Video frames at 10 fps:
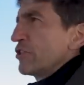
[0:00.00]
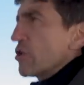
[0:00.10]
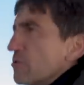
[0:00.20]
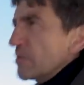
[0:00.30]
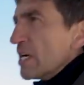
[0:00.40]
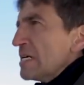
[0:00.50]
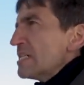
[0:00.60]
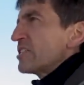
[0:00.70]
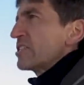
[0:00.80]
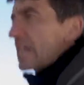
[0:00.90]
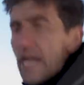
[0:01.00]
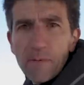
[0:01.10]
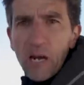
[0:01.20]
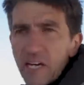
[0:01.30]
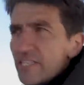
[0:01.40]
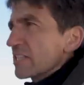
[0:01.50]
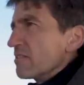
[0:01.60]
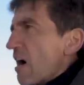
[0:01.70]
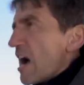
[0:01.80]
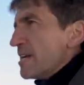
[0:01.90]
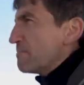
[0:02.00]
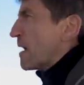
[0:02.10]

tubes stabilising the ride.